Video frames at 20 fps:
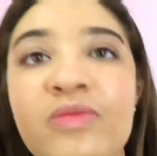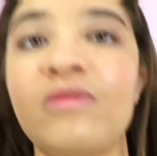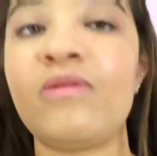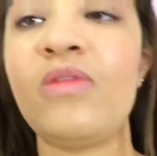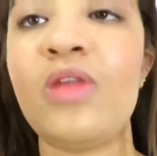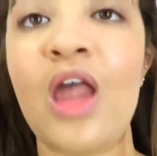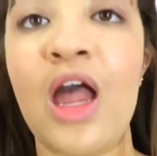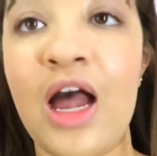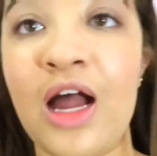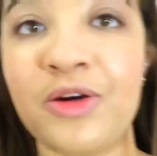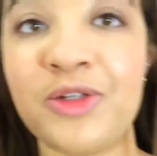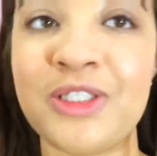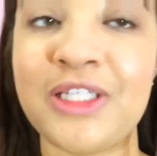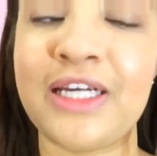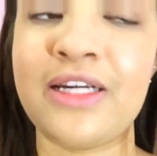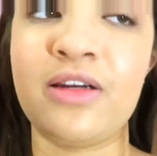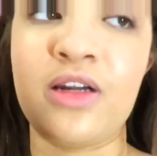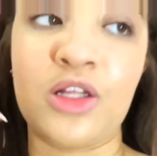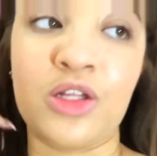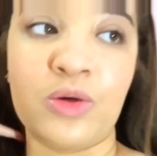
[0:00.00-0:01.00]
I'll just get
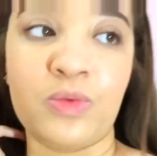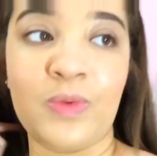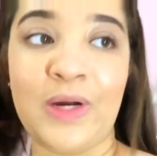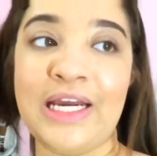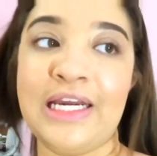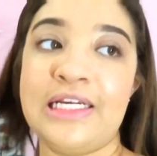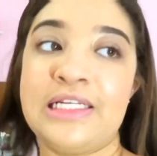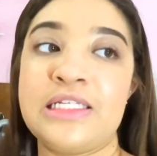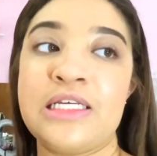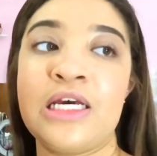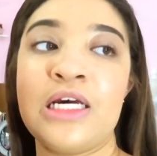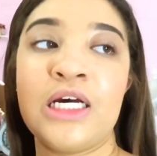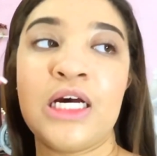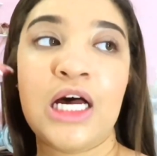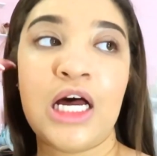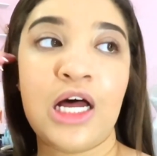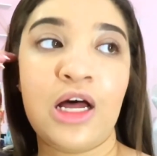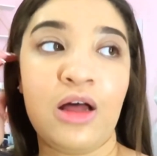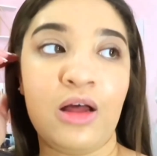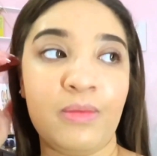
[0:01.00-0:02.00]
another weight.
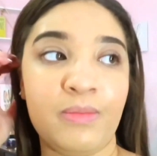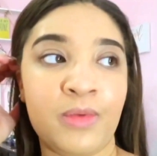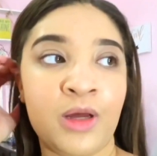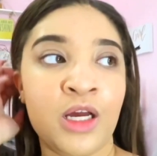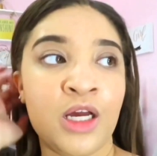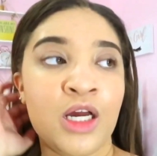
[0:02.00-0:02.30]
And